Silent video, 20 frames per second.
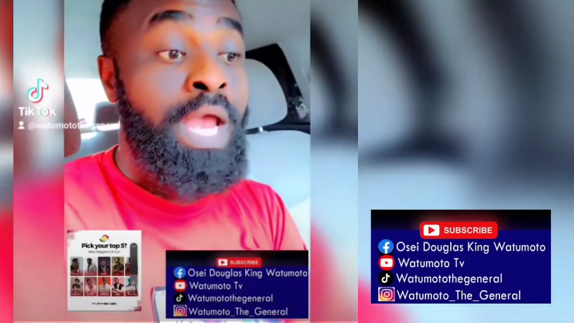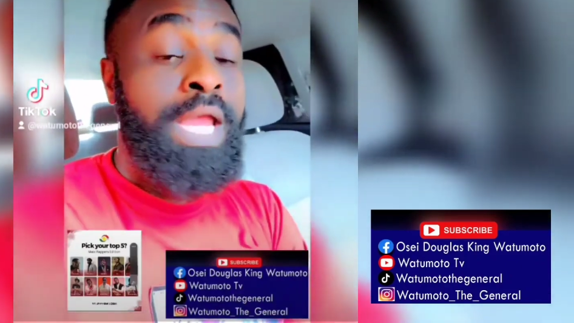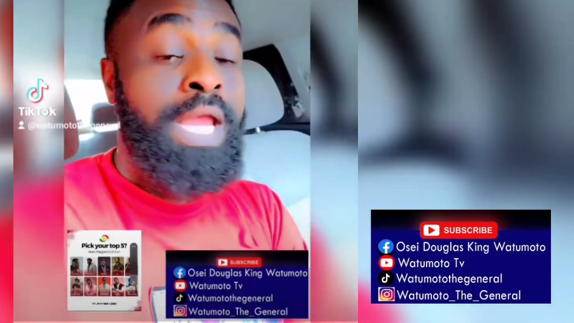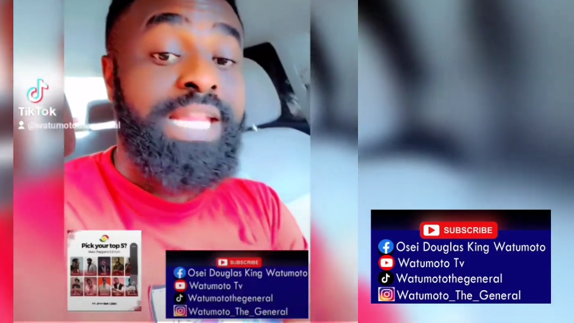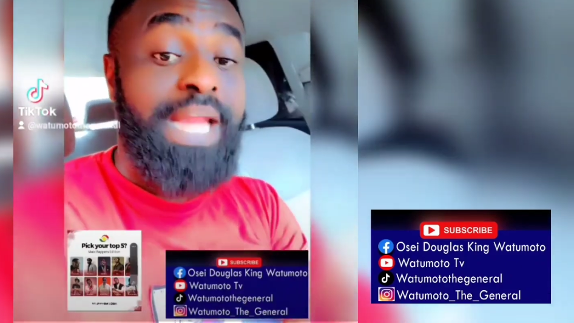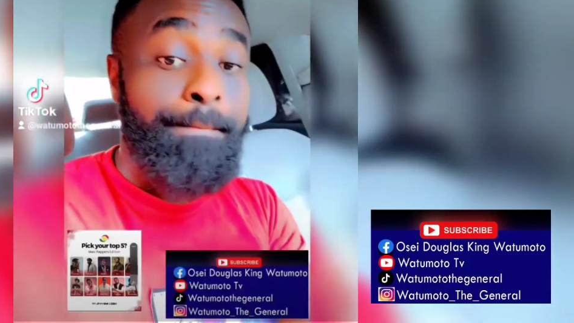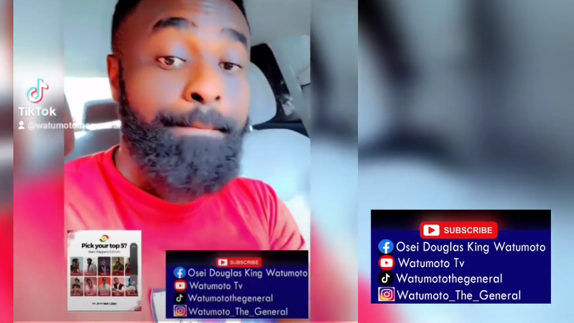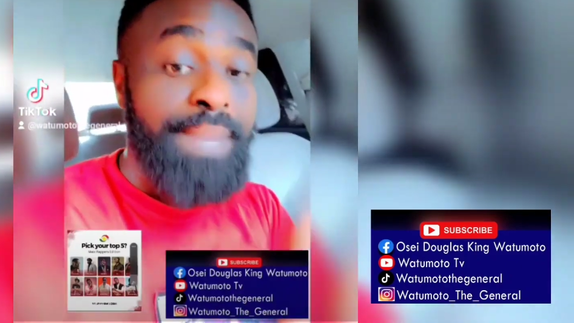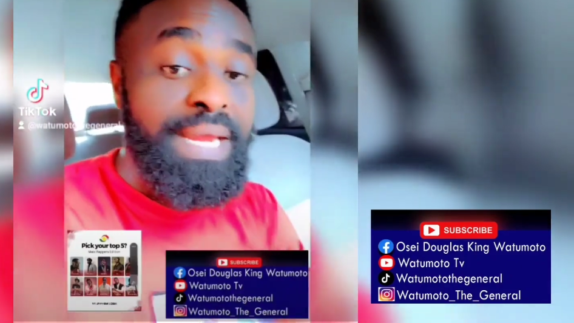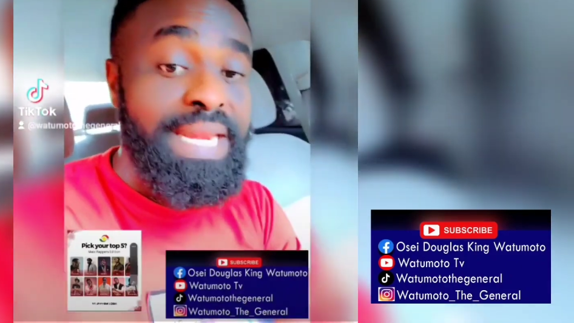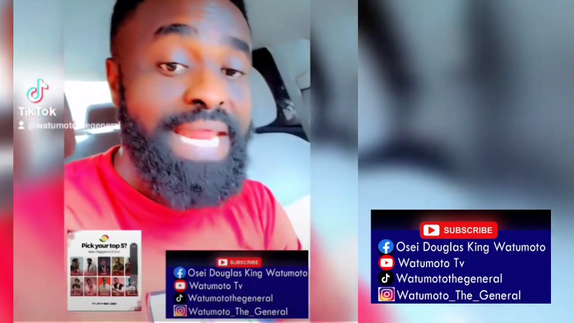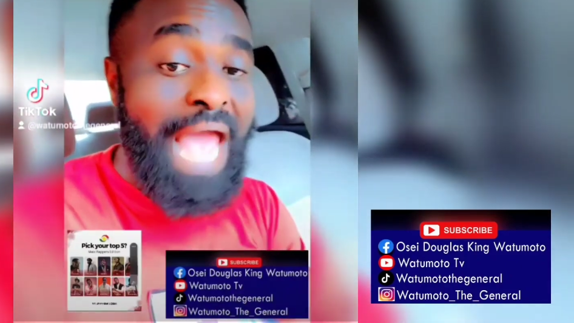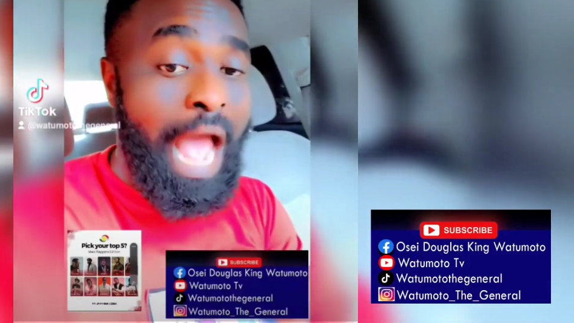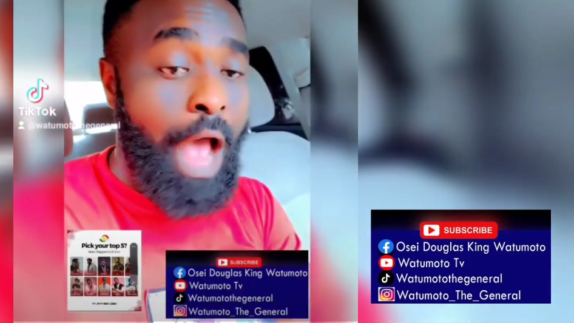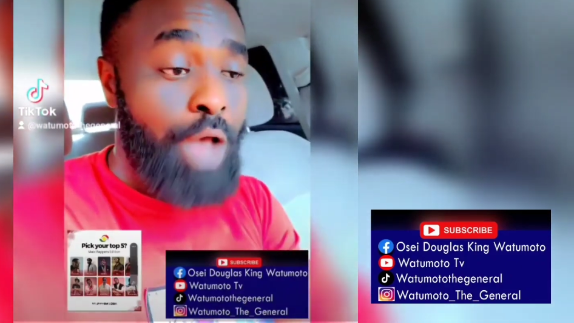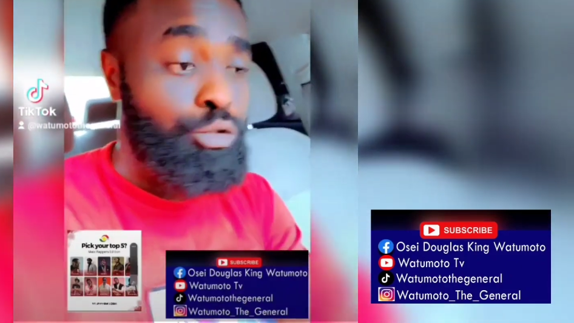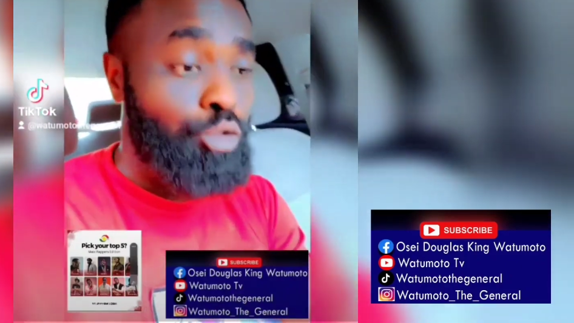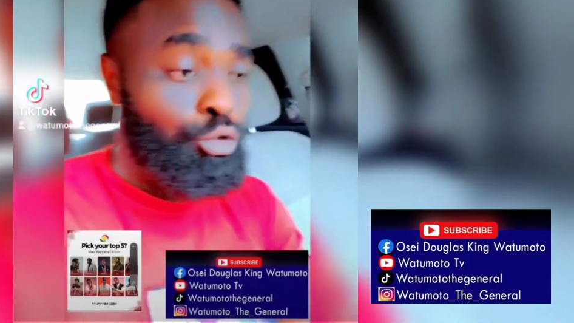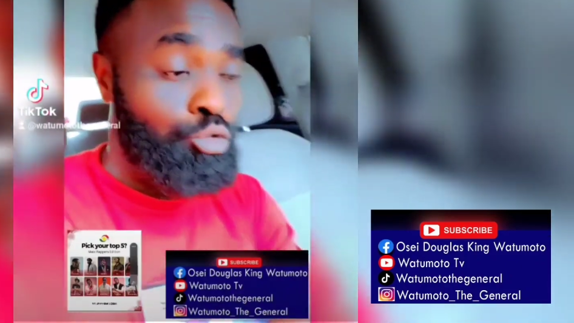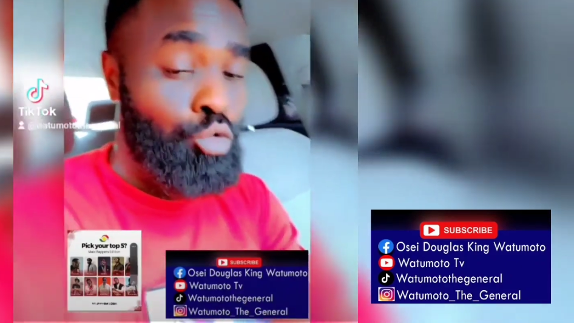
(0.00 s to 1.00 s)
Na media
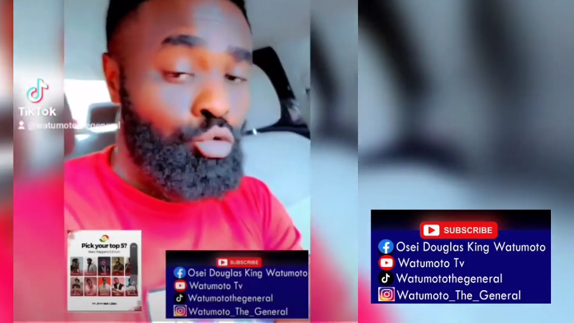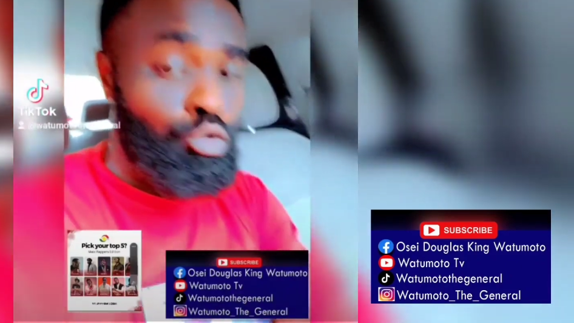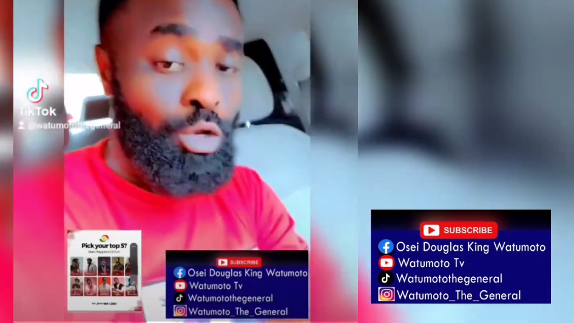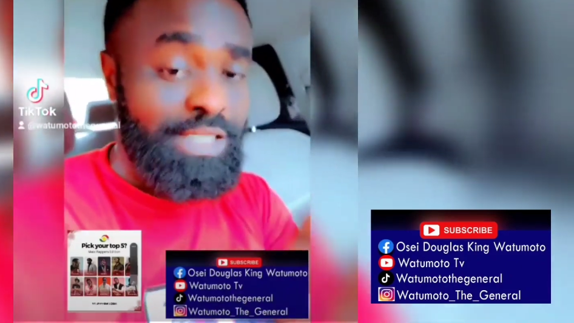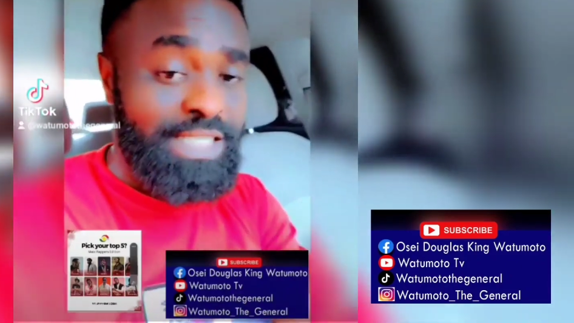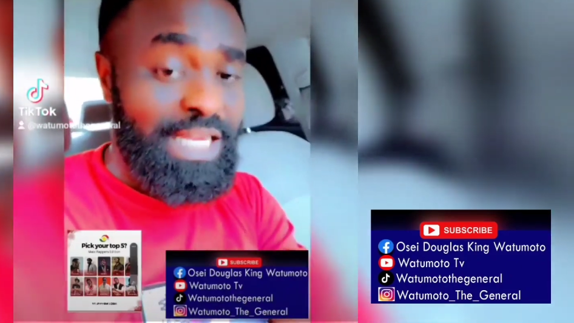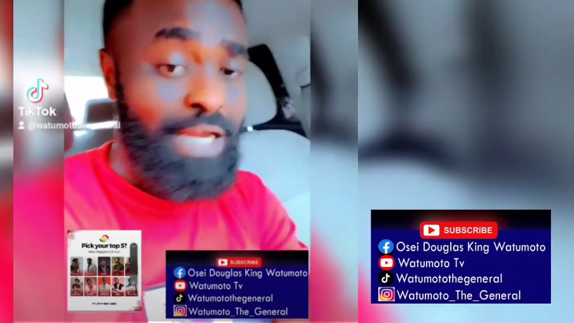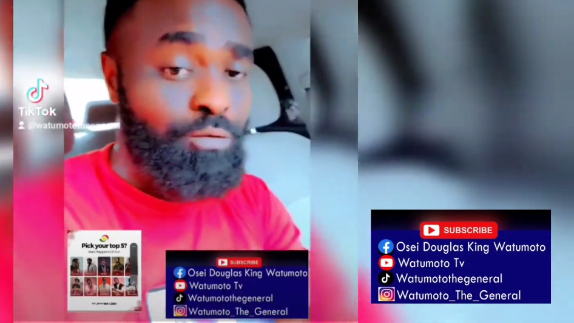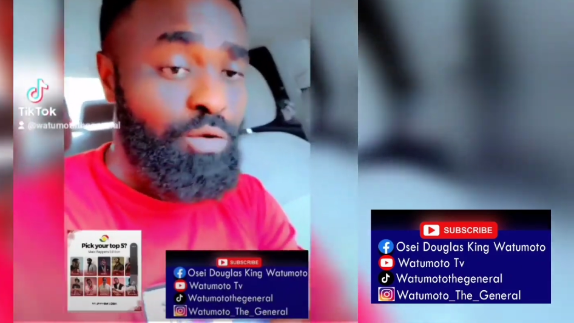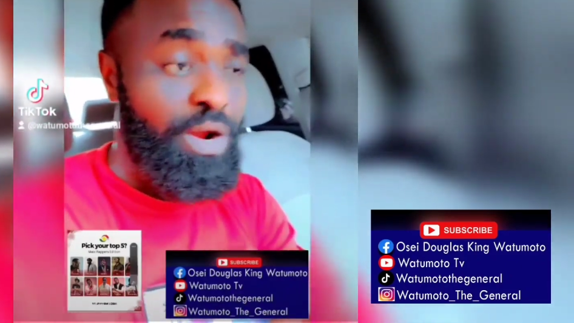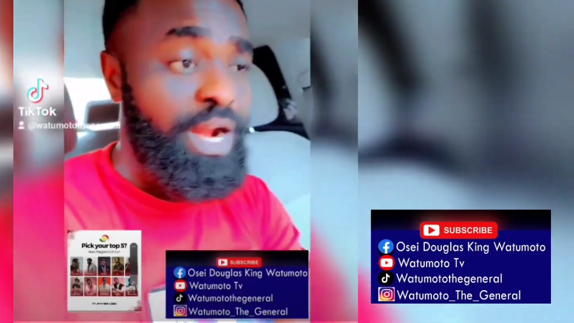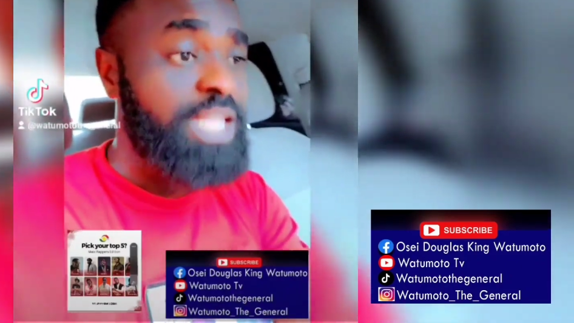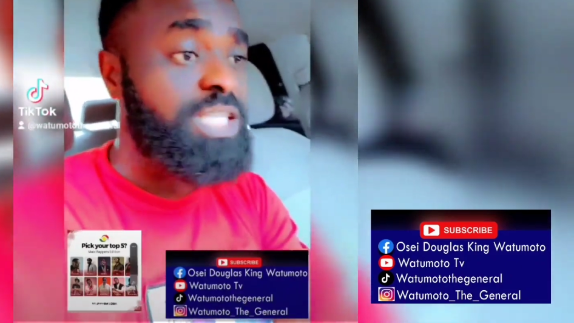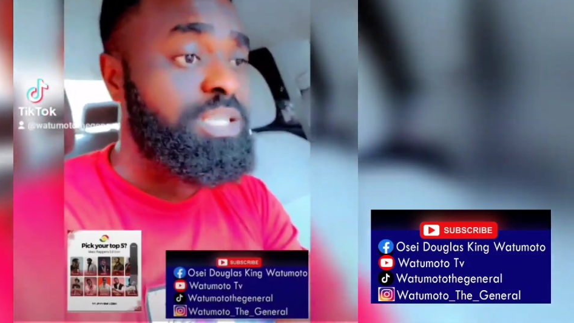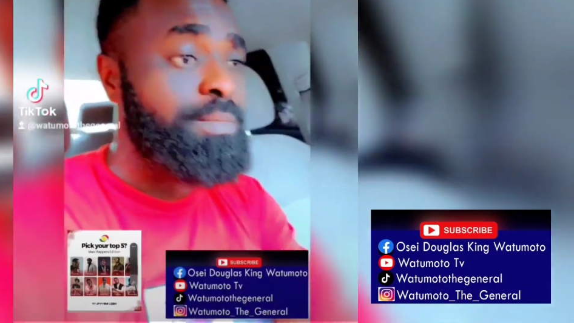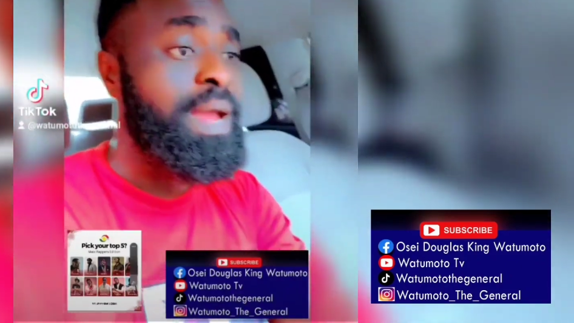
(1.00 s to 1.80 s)
houses do the same kind of thing.